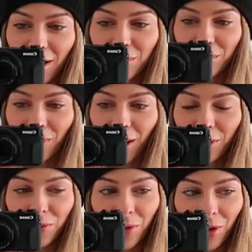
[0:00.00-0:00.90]
I
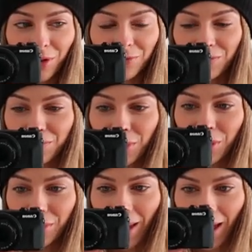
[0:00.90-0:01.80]
brought a roll of
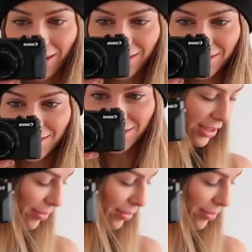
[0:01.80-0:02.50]
poo bags